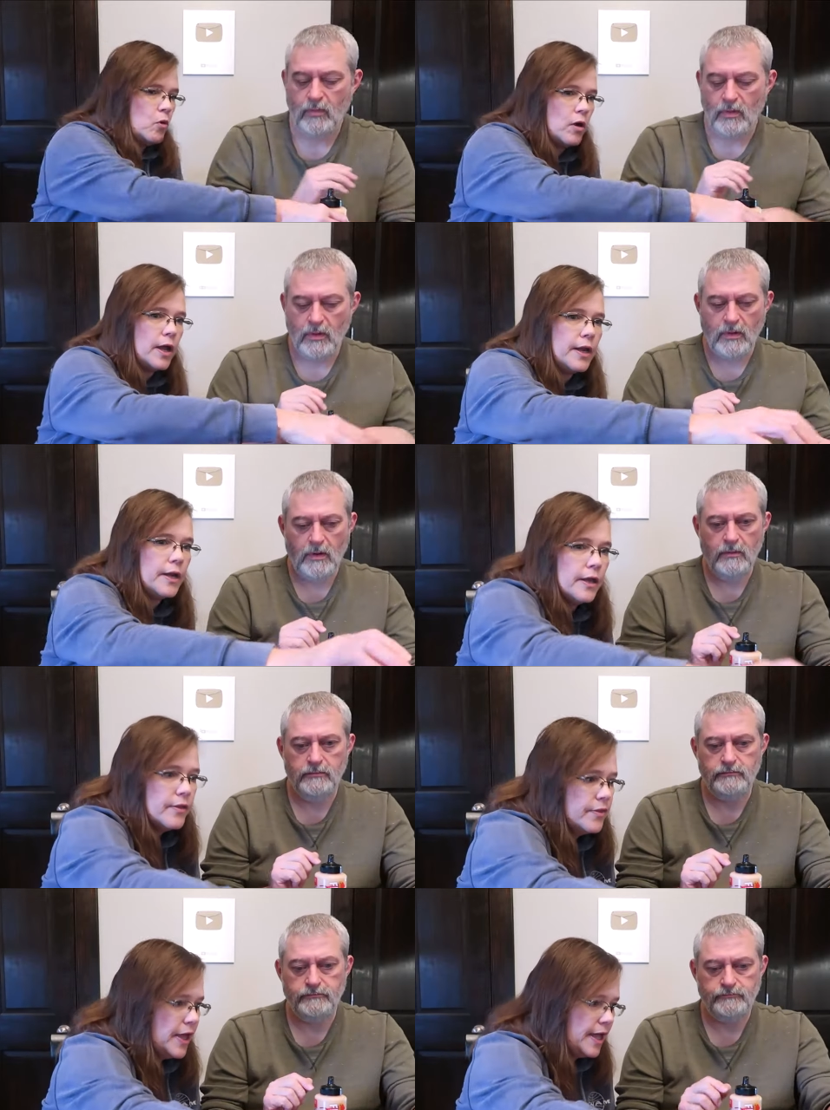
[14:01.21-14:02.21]
Speaker 1: one
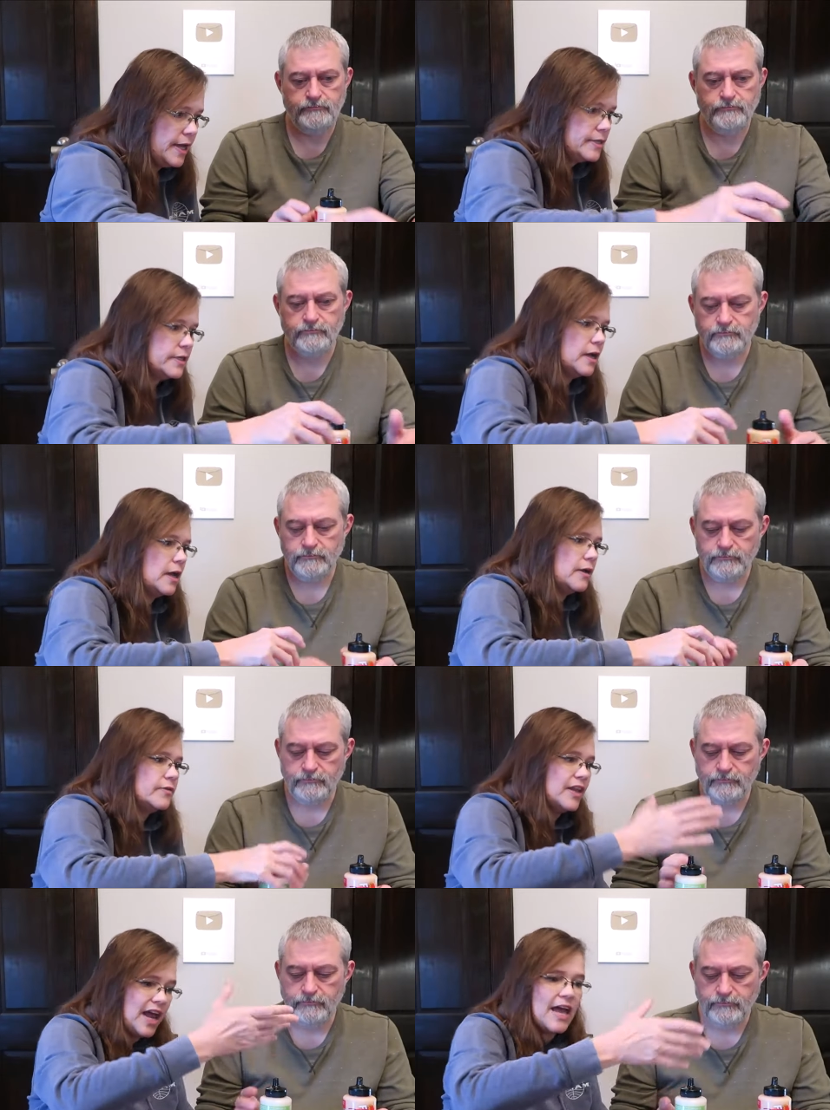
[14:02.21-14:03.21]
that uh,
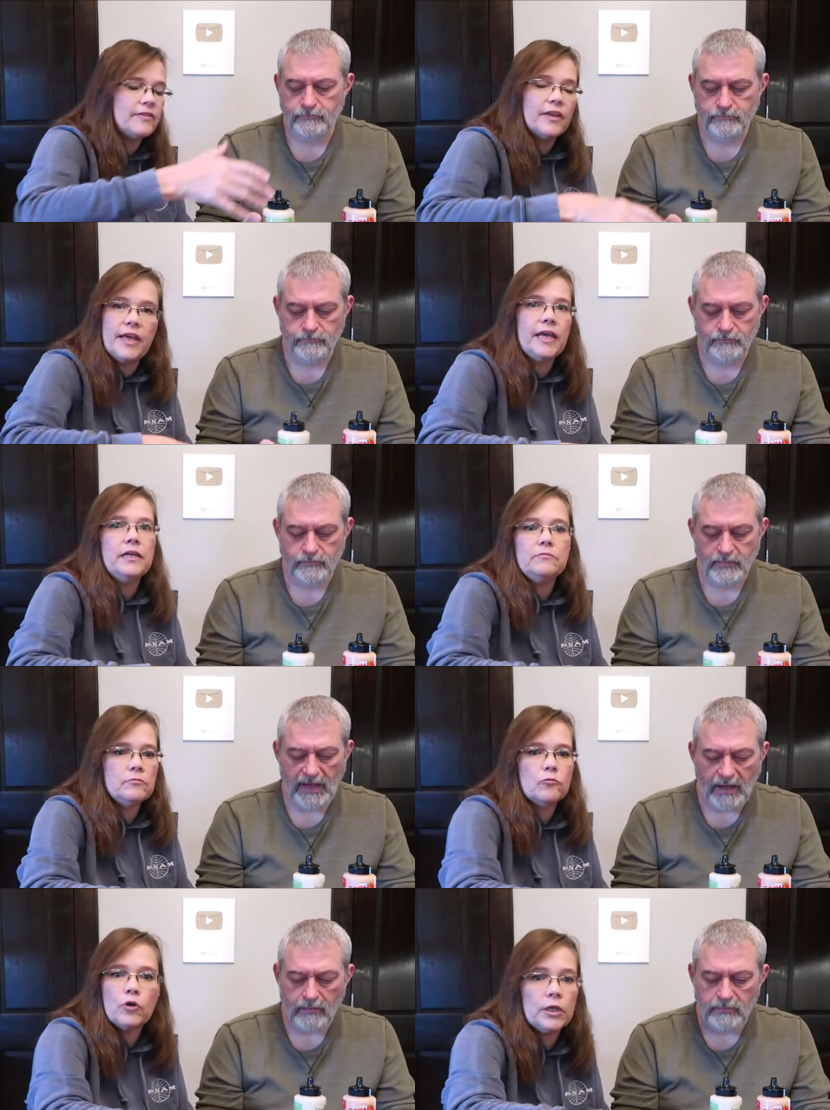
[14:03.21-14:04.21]
that had the heat.
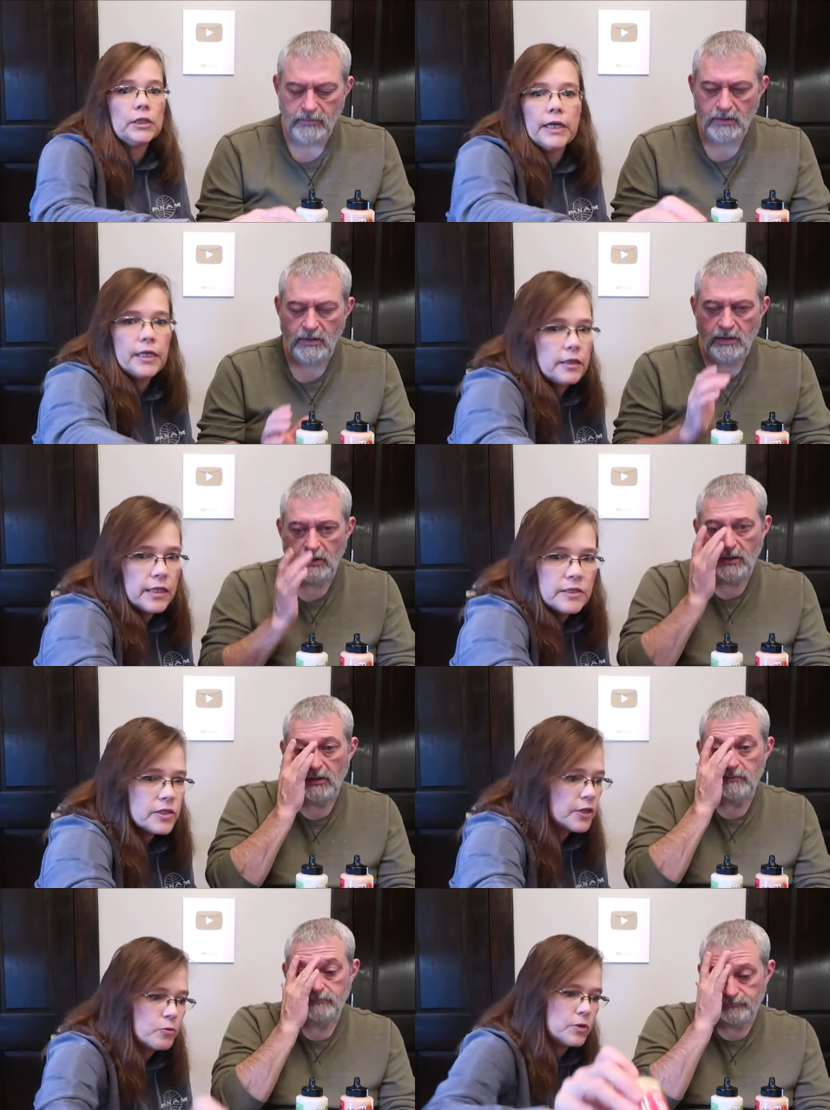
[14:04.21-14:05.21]
Yeah, really. These
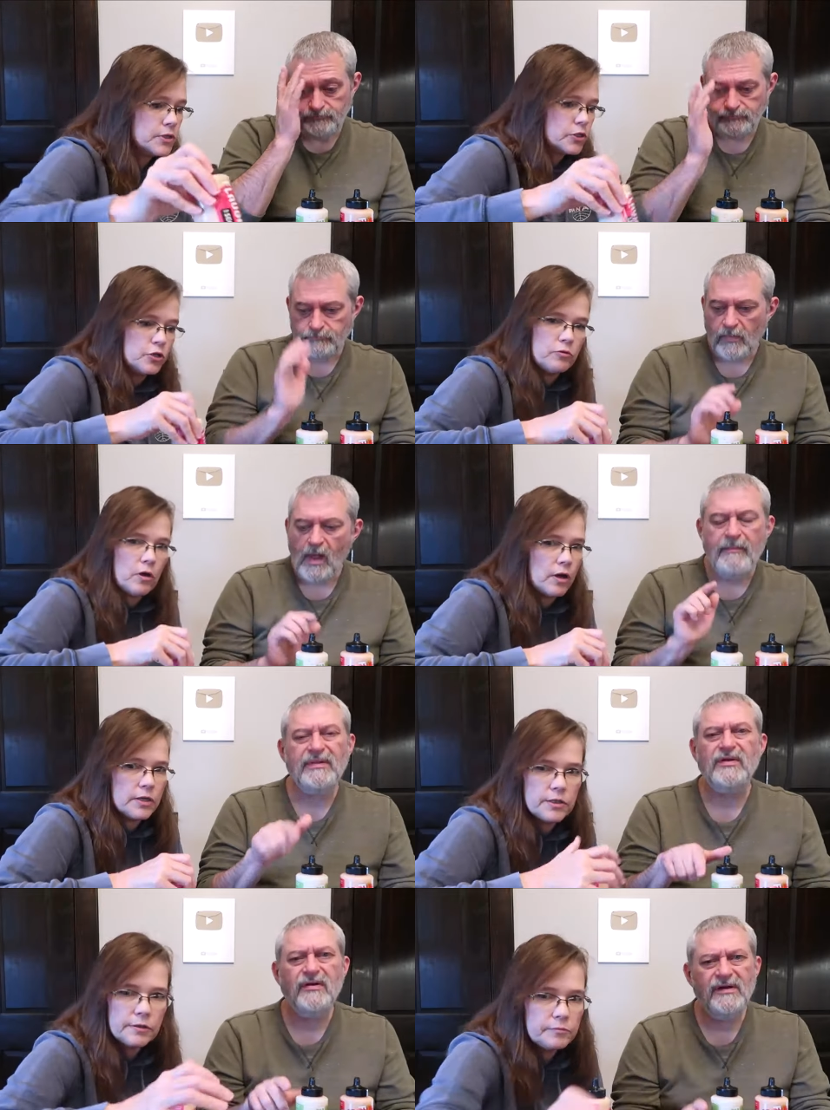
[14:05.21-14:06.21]
Speaker 2: other ones do not. But
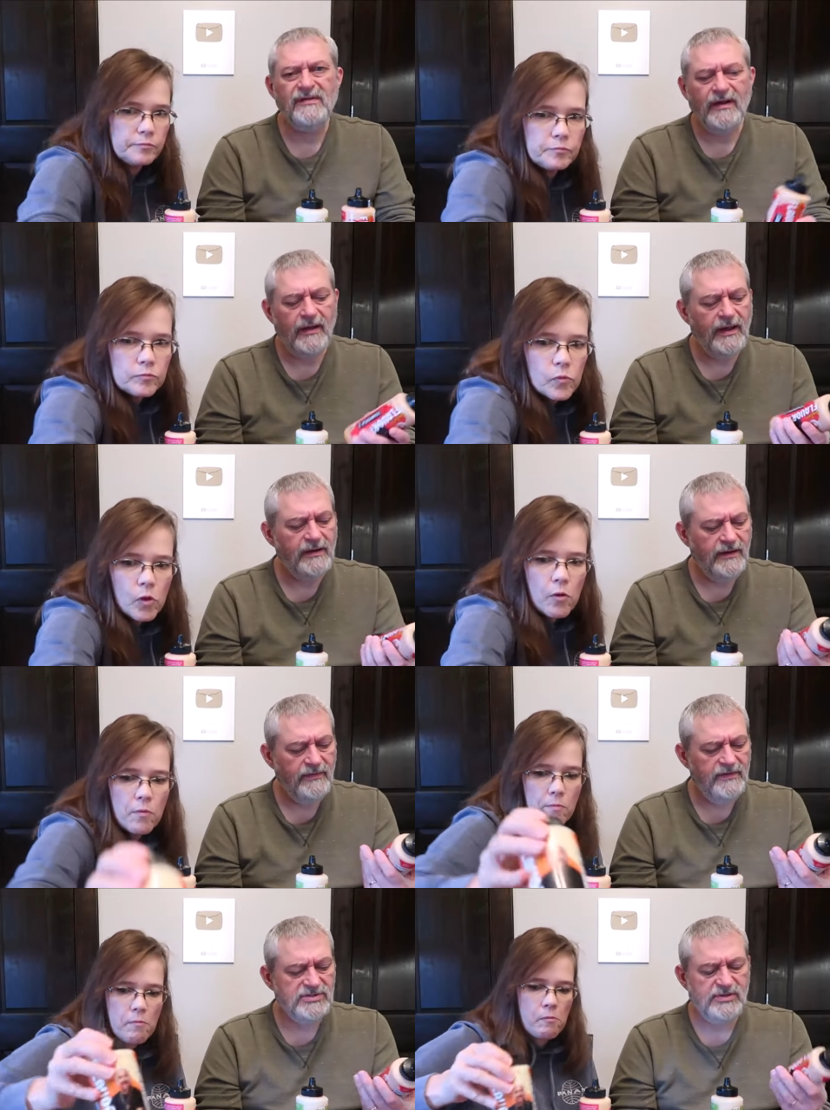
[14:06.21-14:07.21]
there is a in, in
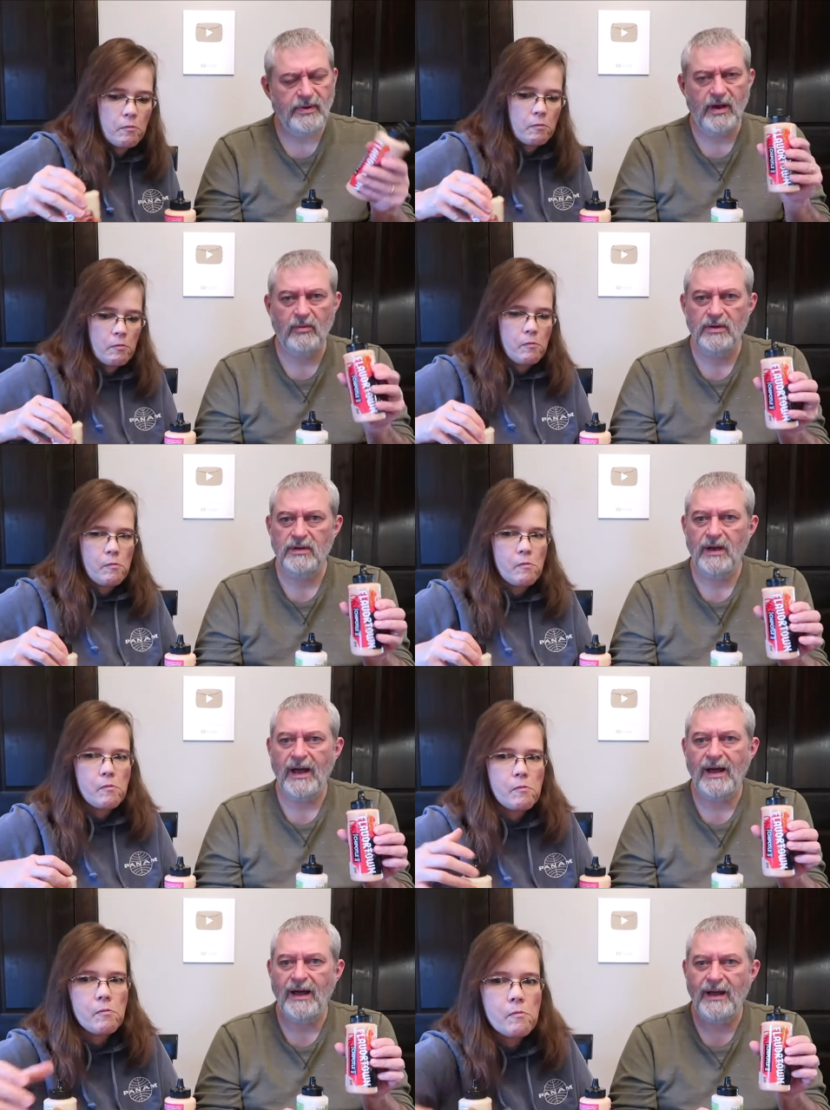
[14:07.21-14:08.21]
this Chipotle one
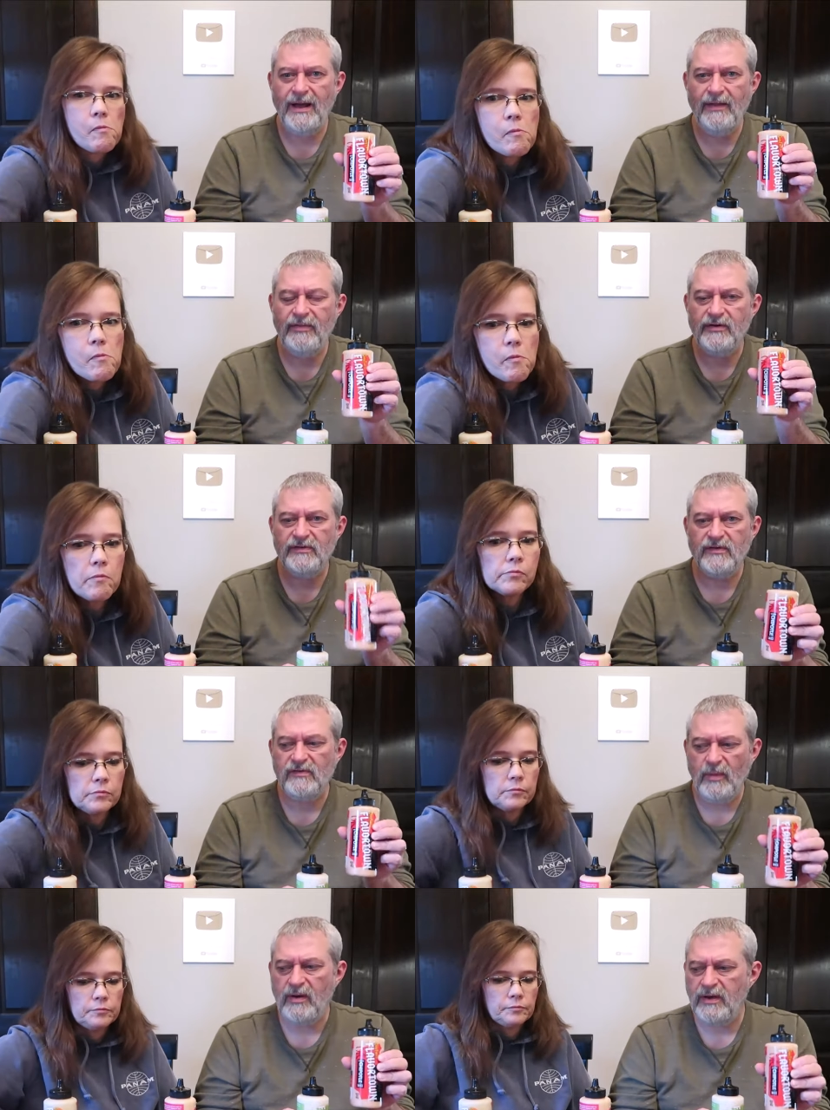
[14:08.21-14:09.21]
there is a
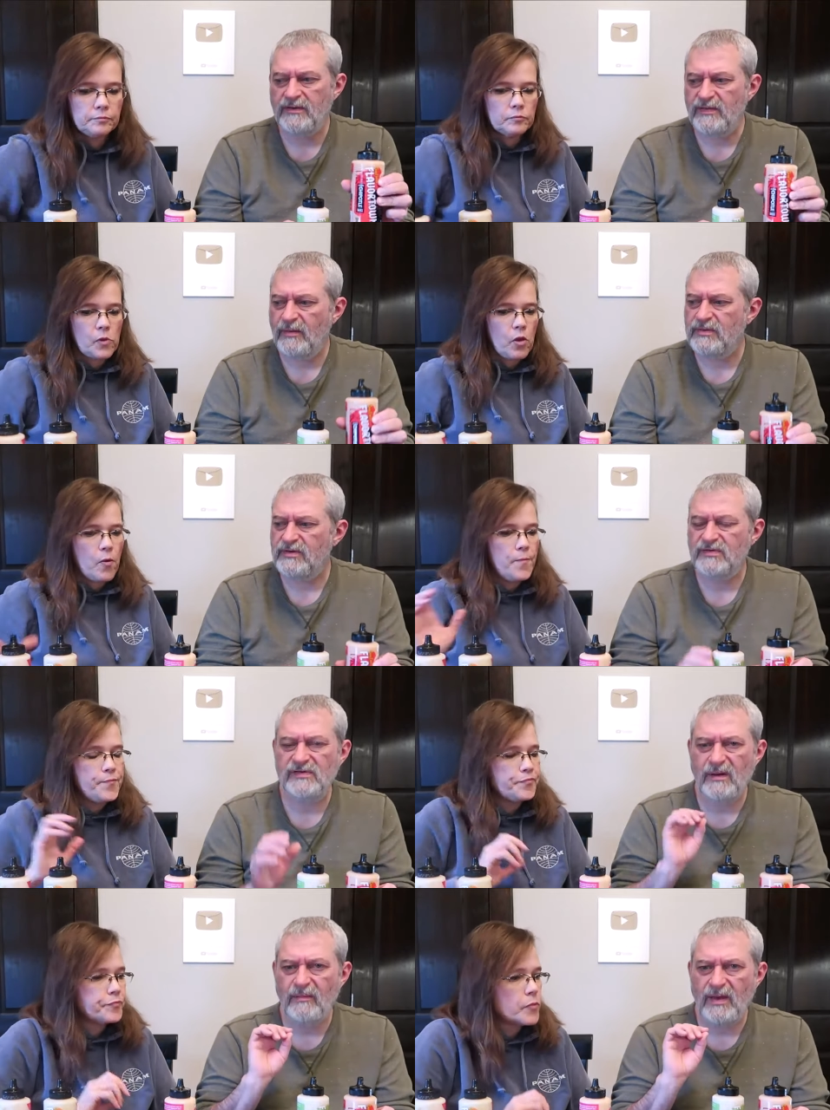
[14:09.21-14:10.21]
smokiness there, but there's
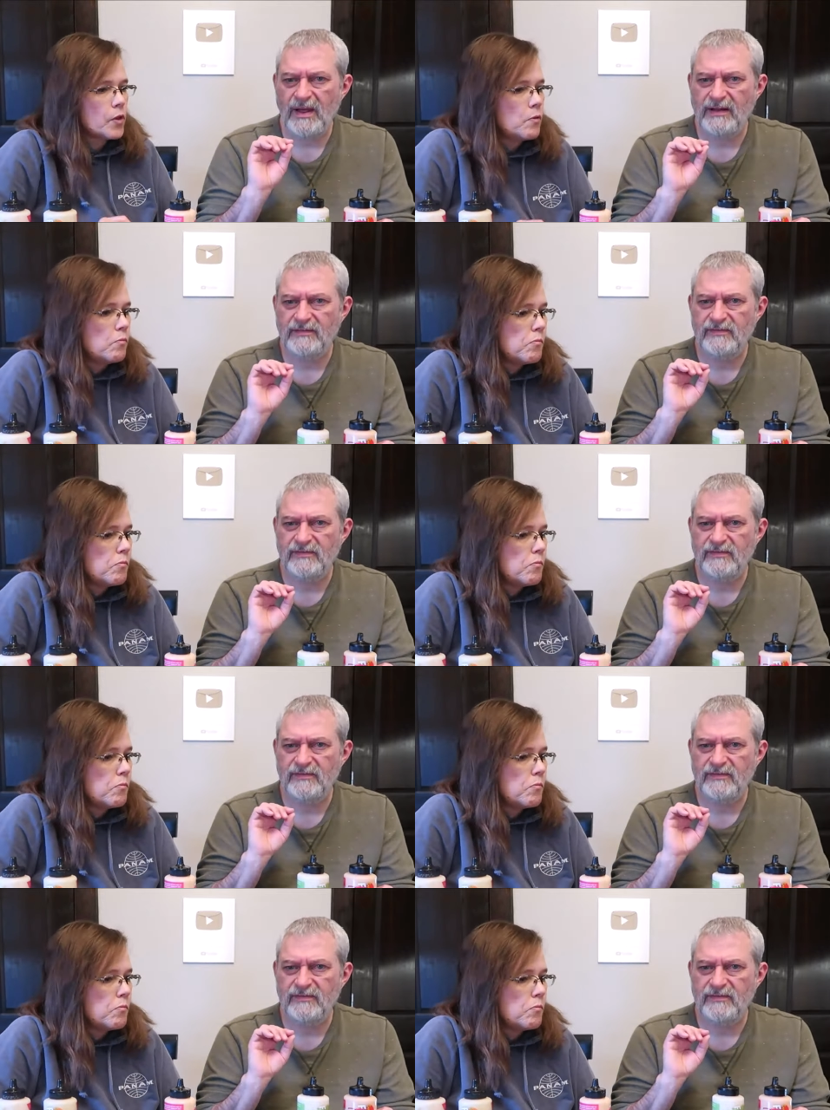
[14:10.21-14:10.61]
some like